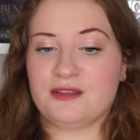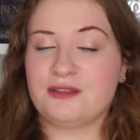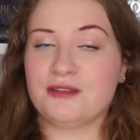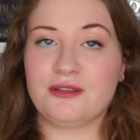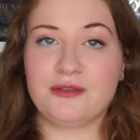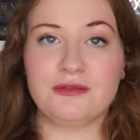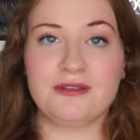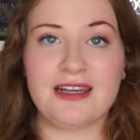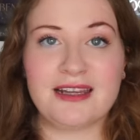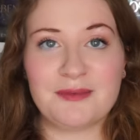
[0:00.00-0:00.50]

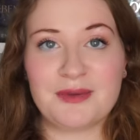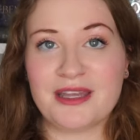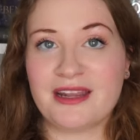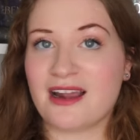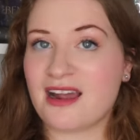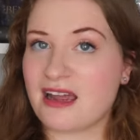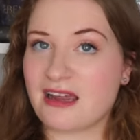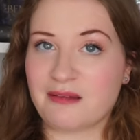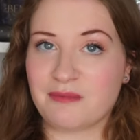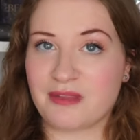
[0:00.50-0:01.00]
you name it,
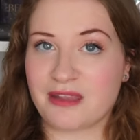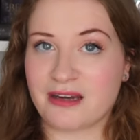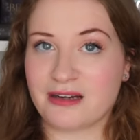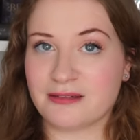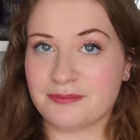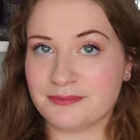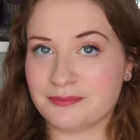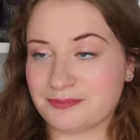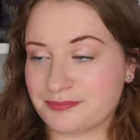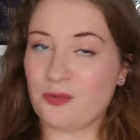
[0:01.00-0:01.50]
I'm
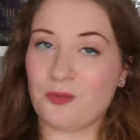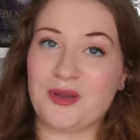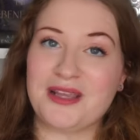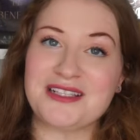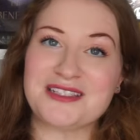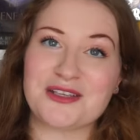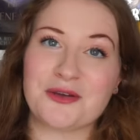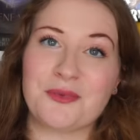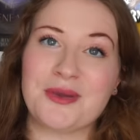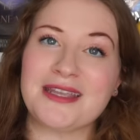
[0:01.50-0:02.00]
there. Wing
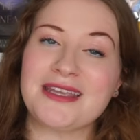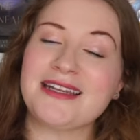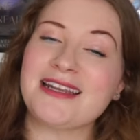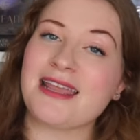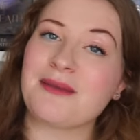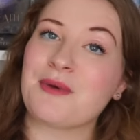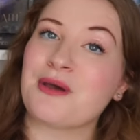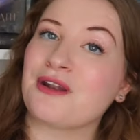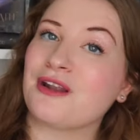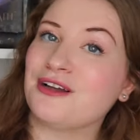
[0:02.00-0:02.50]
So Wicked
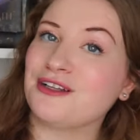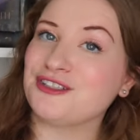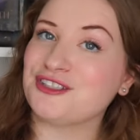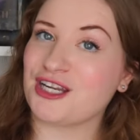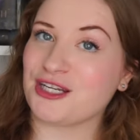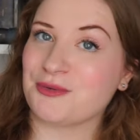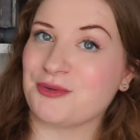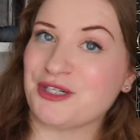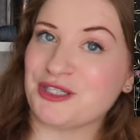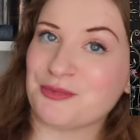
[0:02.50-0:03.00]
came out on
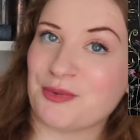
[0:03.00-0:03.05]
January